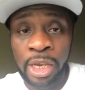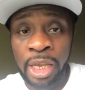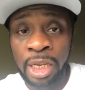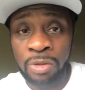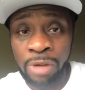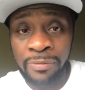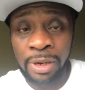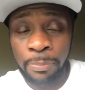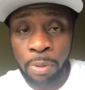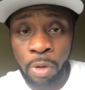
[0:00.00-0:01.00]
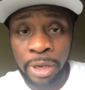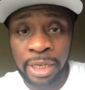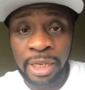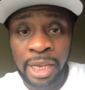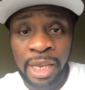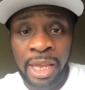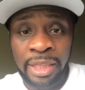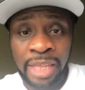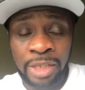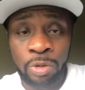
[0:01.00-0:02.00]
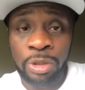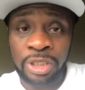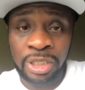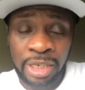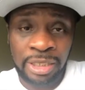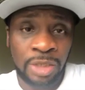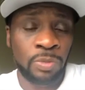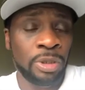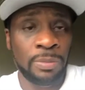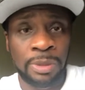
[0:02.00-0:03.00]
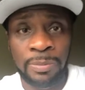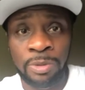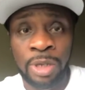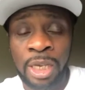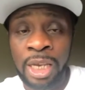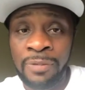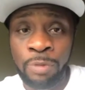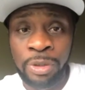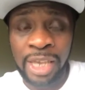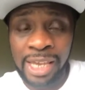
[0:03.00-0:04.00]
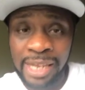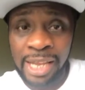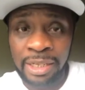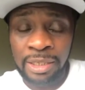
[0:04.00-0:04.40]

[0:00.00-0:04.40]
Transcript: and it's very important that you discuss this with the people. If you cannot